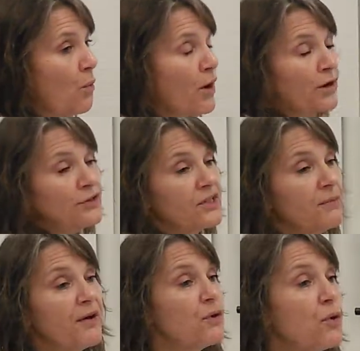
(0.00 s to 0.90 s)
What are
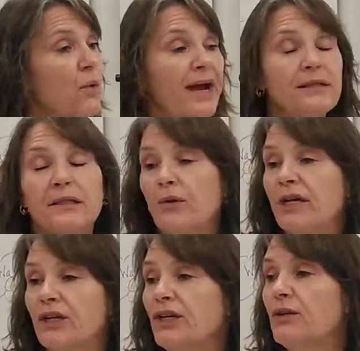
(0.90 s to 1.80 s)
some of the ways that
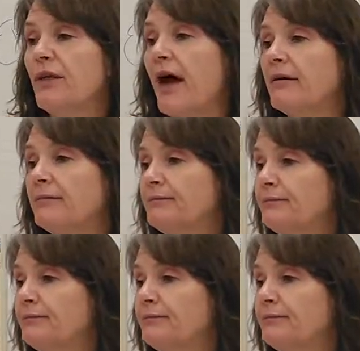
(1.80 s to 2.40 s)
we can do that?